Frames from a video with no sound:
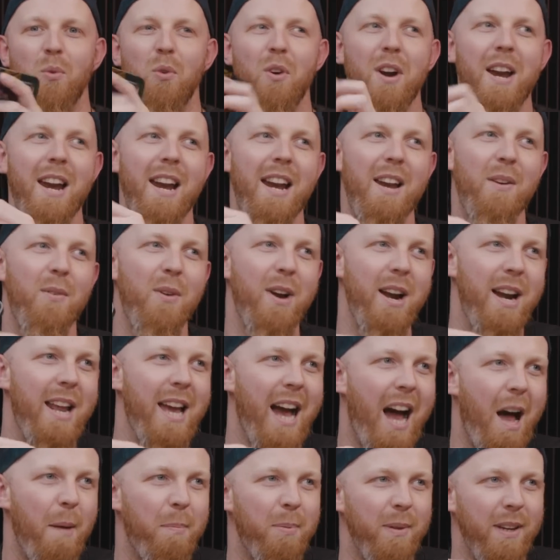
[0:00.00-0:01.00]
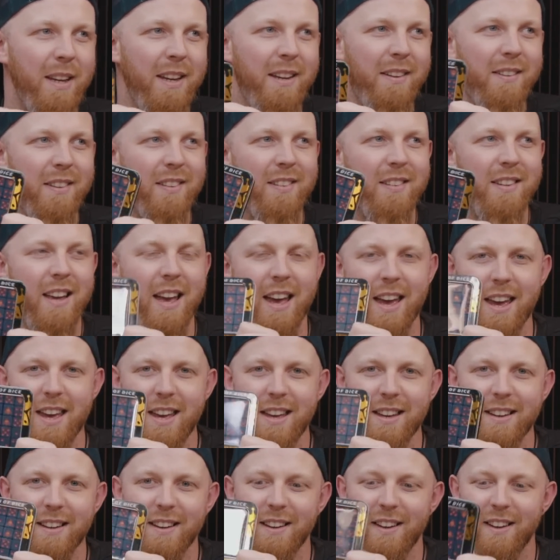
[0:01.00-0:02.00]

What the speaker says: Really, really happy to say